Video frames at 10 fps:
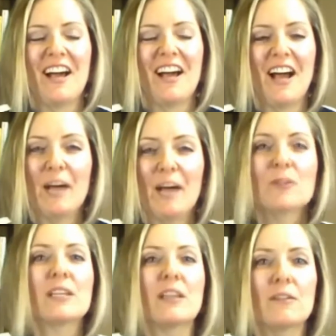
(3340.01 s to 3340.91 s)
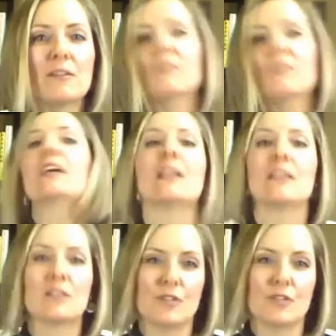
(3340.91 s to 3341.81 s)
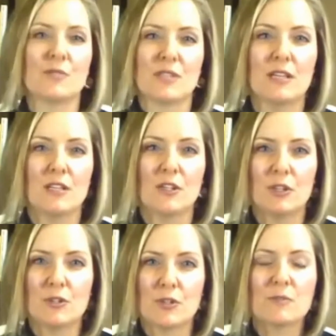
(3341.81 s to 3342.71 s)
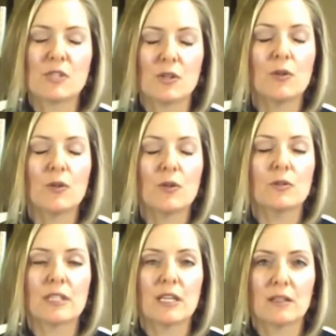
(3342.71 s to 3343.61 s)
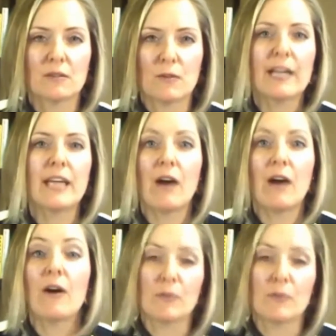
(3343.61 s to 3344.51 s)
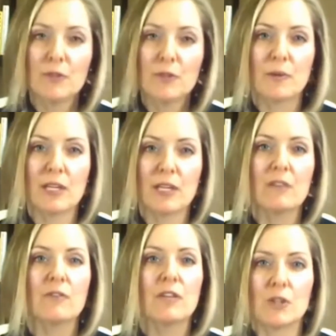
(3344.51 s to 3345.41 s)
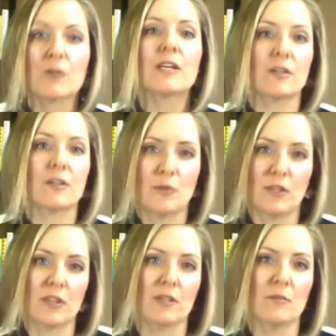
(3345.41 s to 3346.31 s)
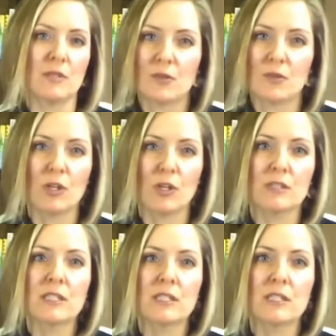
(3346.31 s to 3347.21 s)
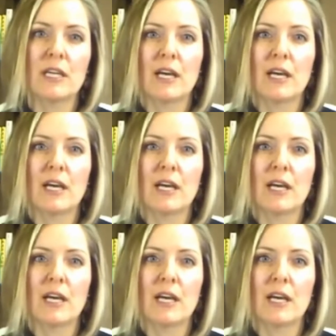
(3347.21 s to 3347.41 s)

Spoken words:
I believe in the dreams that you're holding right now. I really do believe that you're here to bring them into the world.